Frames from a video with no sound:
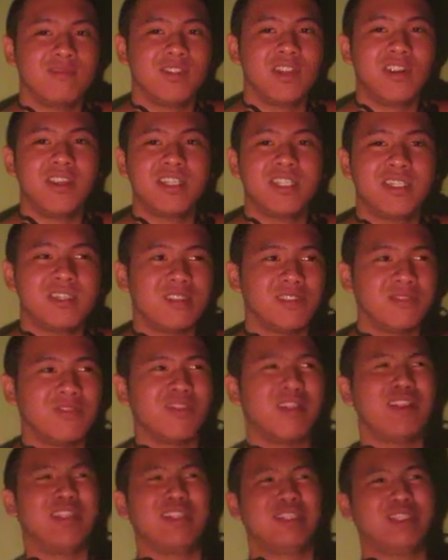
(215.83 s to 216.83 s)
You're just
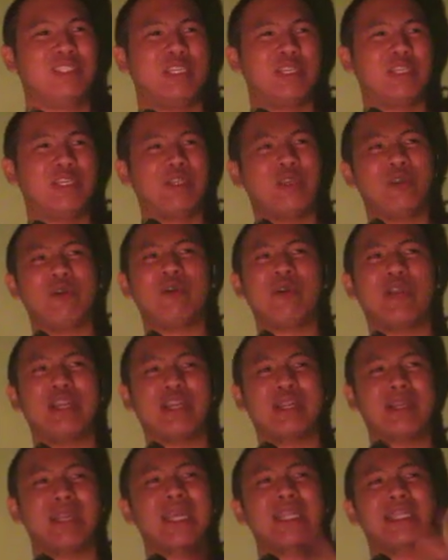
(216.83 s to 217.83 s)
feeling
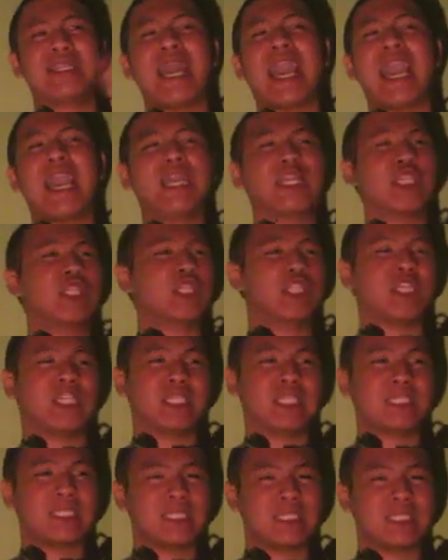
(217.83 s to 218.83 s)
insecure and
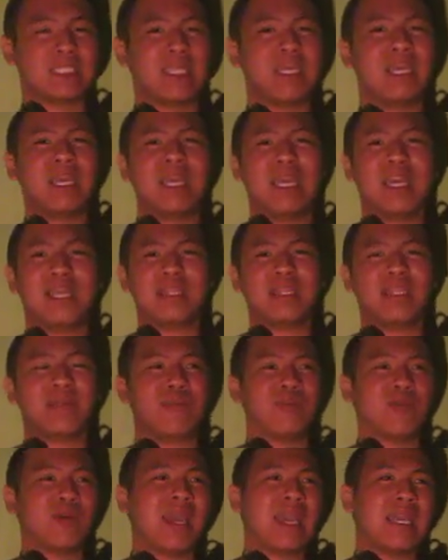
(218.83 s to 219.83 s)
anxious and
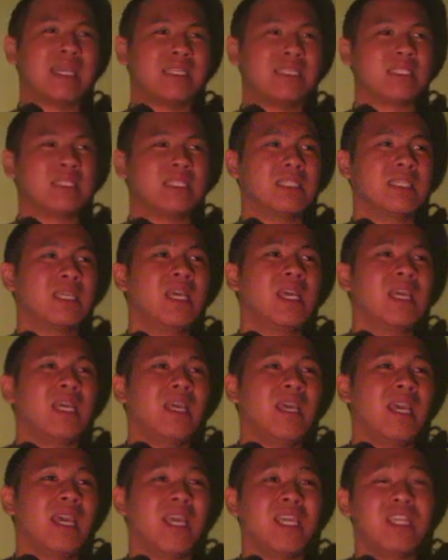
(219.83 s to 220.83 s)
depressed,
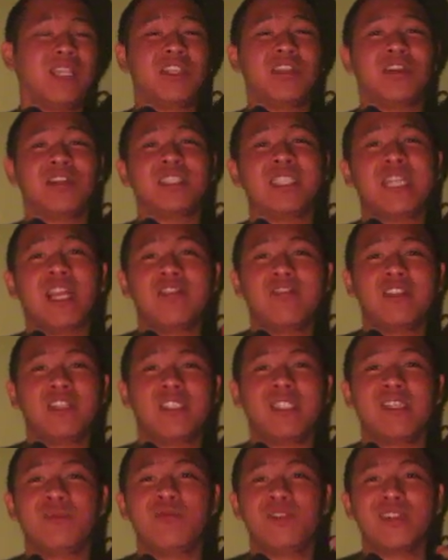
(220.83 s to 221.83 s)
and your
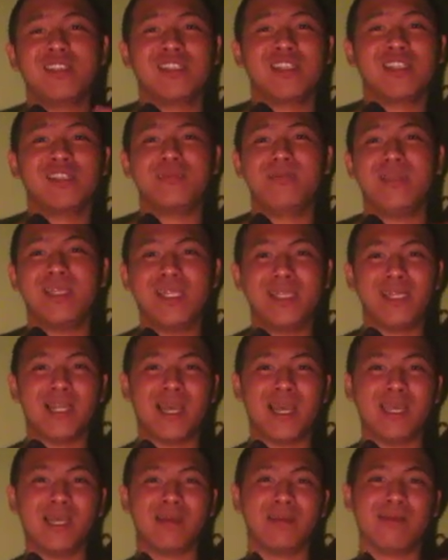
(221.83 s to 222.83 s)
self-esteem will just be
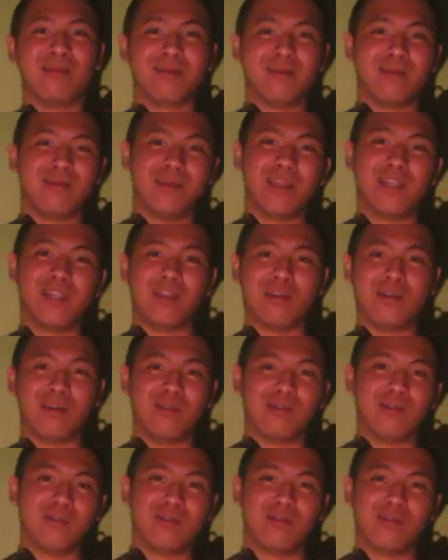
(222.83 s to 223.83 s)
like, you
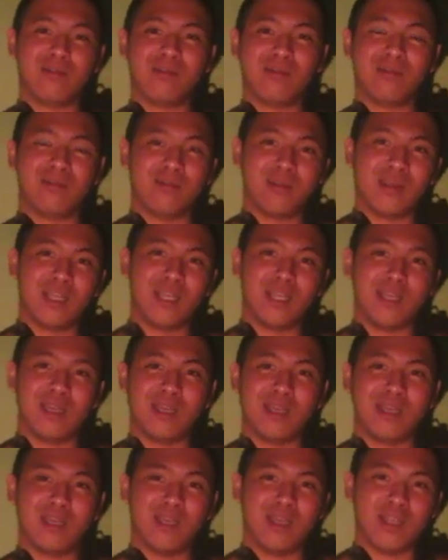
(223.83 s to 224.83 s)
know,
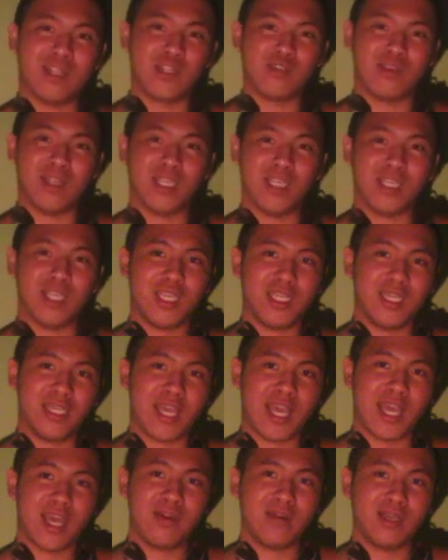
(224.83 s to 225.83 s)
shrinking
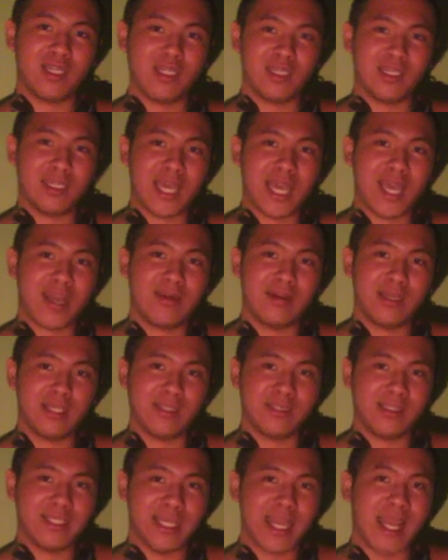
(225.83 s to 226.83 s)
down and down
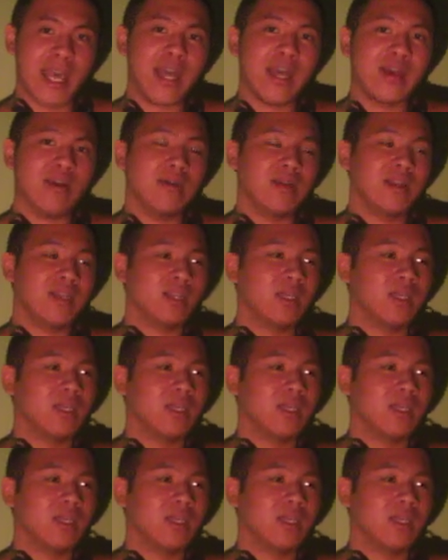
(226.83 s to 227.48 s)
and down